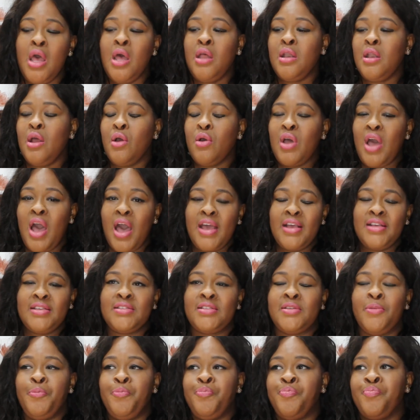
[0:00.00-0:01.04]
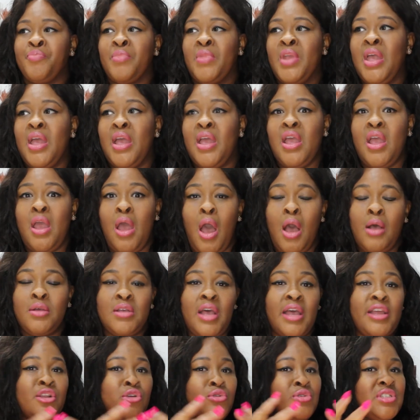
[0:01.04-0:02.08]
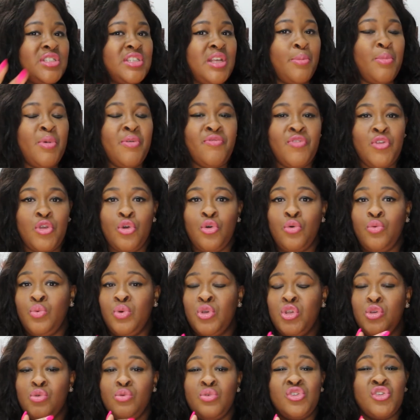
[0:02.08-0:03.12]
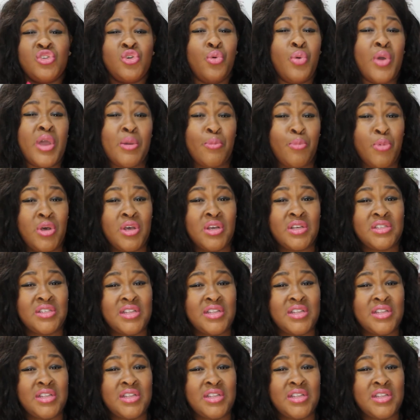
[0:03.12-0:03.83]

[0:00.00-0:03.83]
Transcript: Now, guys, I know some of you will use QuickBooks.